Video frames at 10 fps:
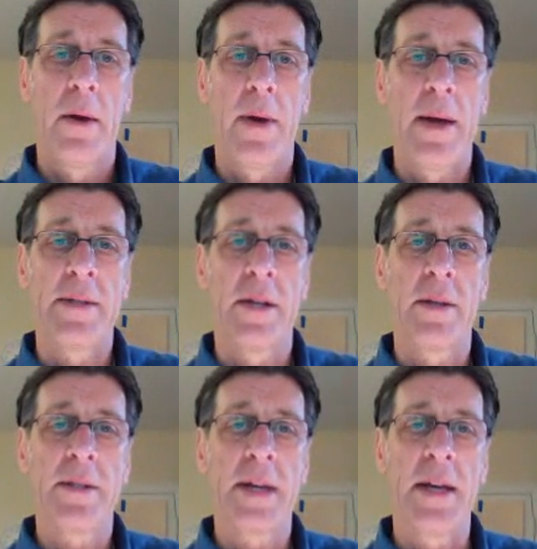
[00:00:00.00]
All right, so it
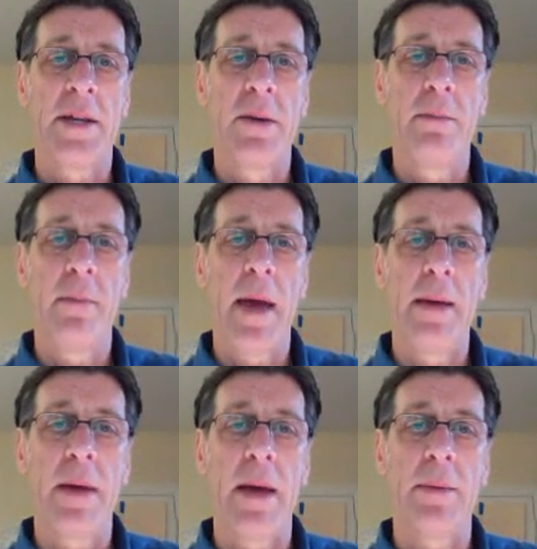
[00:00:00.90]
looks like you may
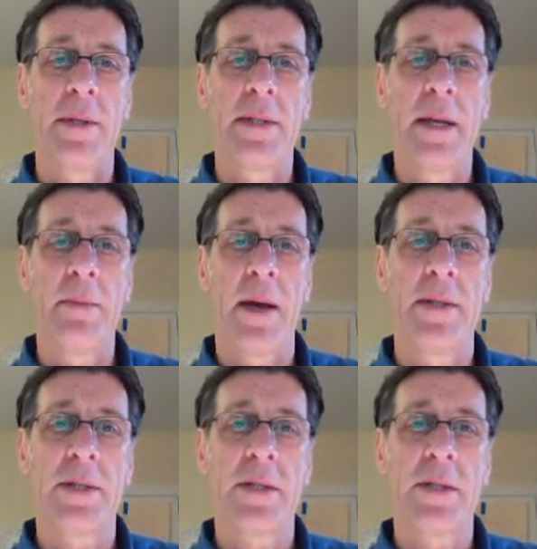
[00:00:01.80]
be able to see my